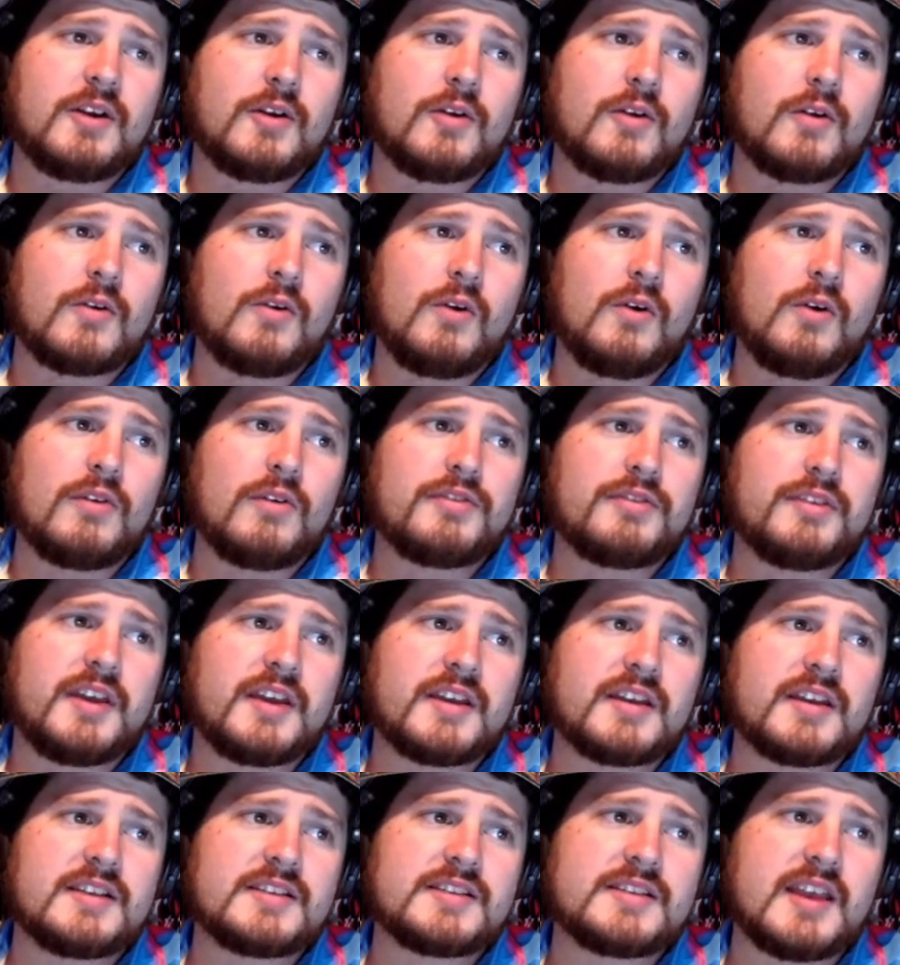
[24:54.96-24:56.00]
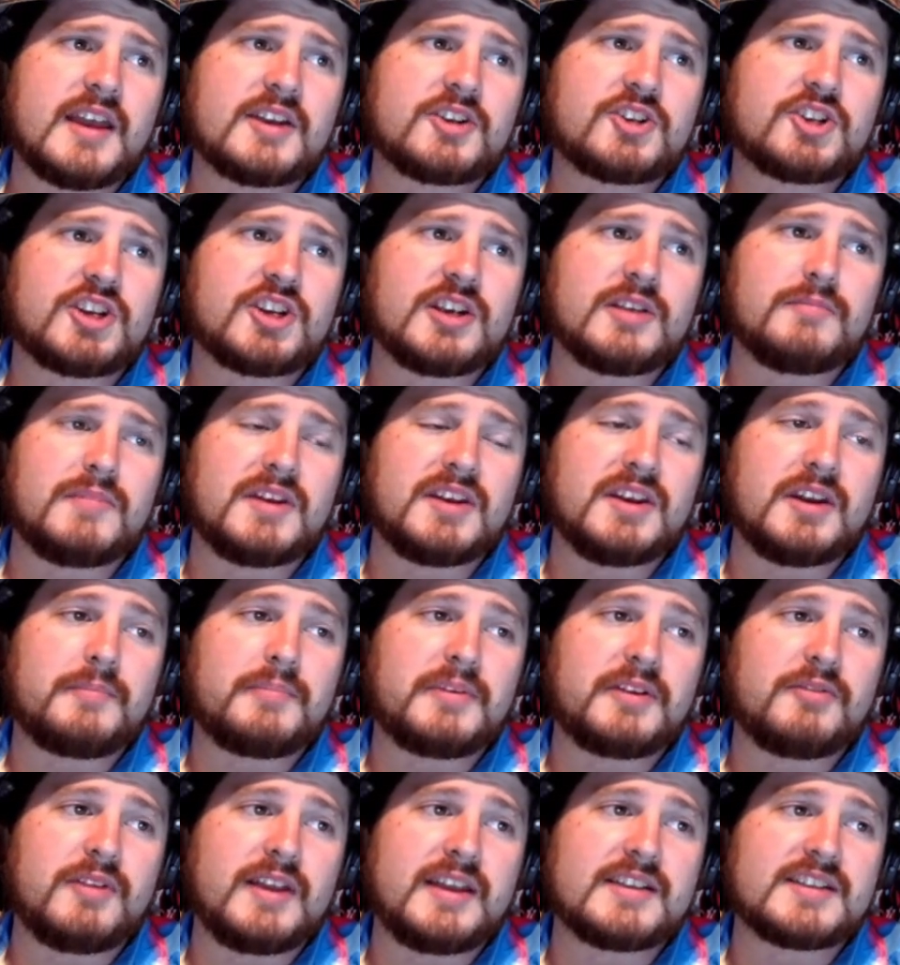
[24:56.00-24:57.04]
her whole thing is that she
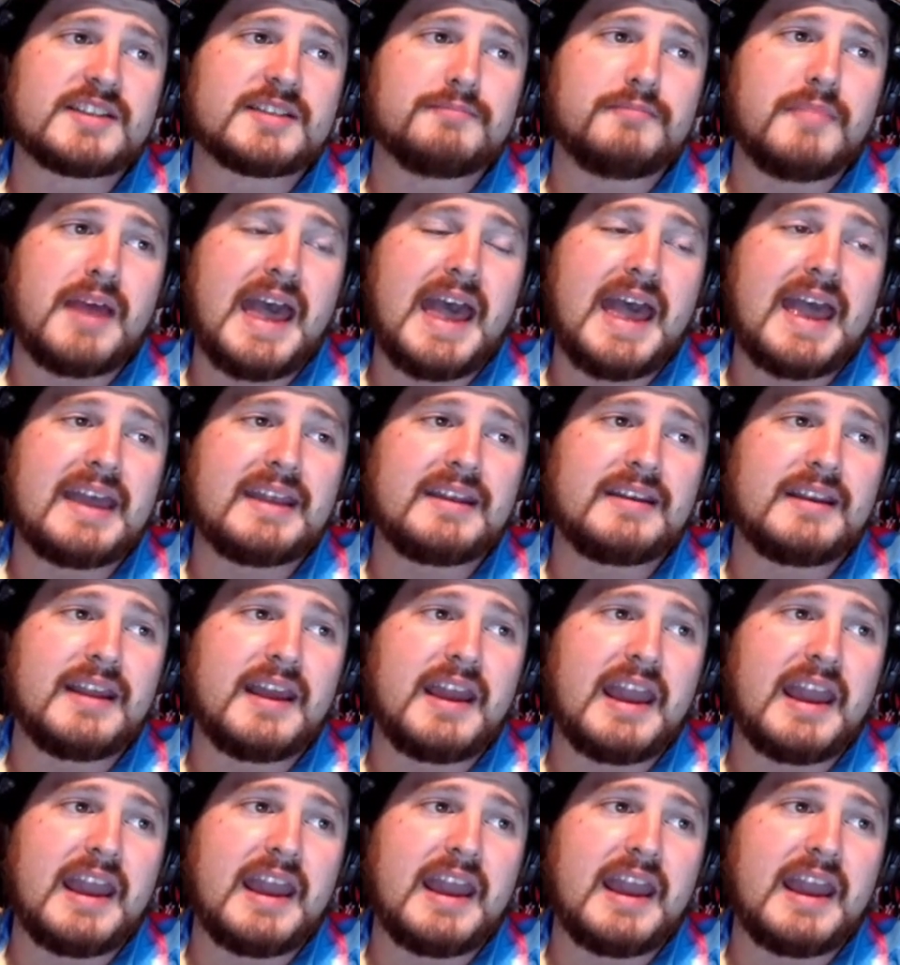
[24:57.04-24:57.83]
manipulates men